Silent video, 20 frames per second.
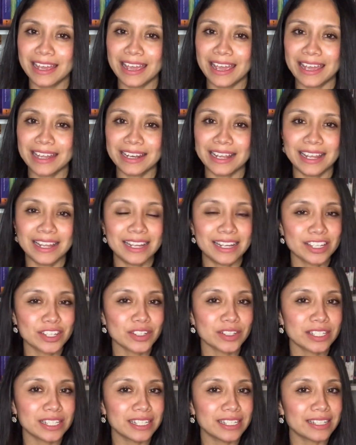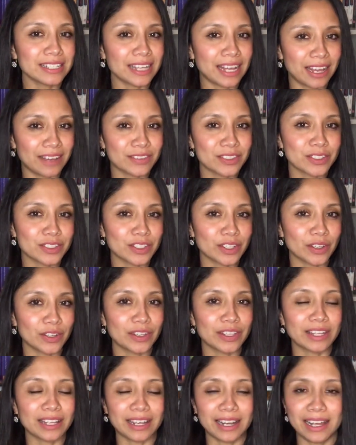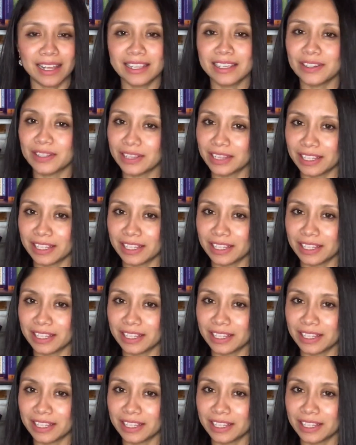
And I actually have to tell you that I